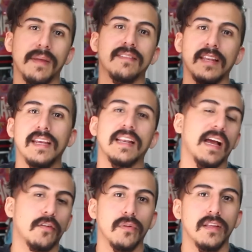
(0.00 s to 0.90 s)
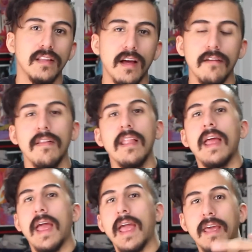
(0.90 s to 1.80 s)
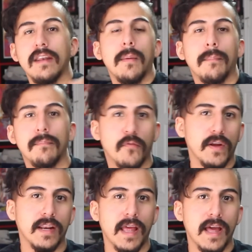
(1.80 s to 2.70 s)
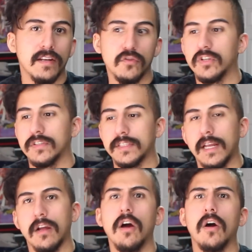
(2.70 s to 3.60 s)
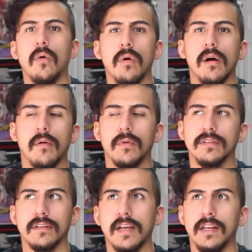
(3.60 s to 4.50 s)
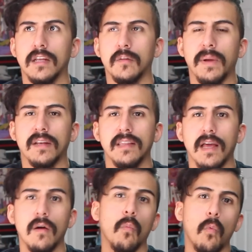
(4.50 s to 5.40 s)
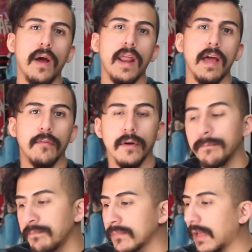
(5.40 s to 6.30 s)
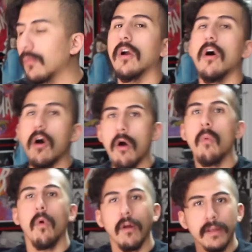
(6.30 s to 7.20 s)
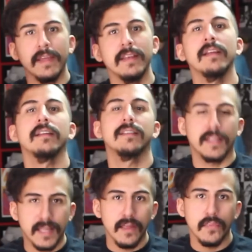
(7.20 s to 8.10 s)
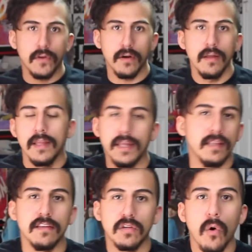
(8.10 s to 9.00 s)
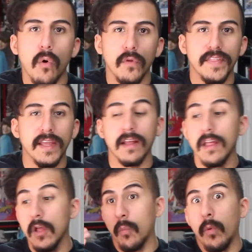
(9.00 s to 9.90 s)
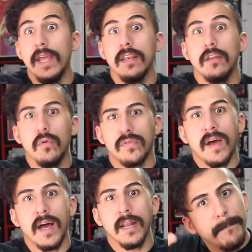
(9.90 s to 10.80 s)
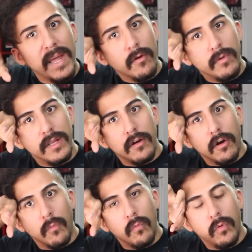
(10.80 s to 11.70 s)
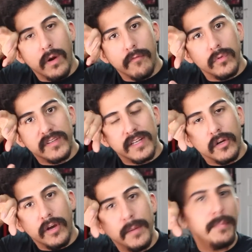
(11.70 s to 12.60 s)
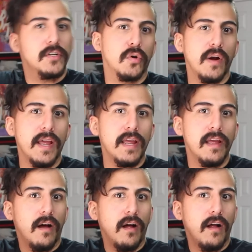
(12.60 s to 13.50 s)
admits that he can actually love, and freaking Ed is just like, oh, well, I wasn't kind of expecting that. Whatever. They were all working together in this whole thing. When you thought Penguin or whoever was going to go ahead and betray...